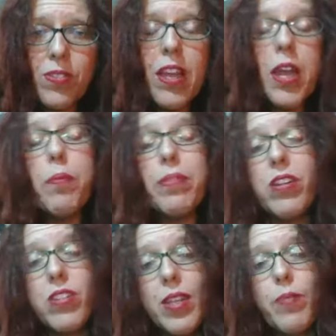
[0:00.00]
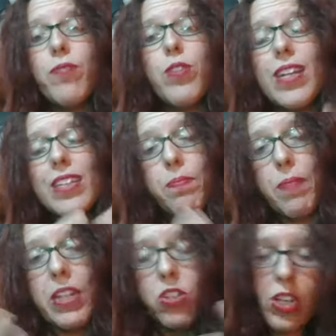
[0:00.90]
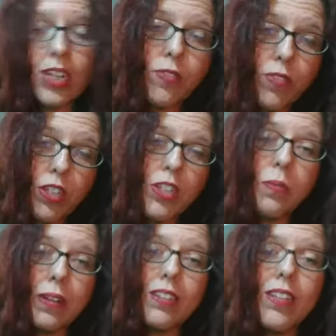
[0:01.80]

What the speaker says: but there's some food that's made just for humans.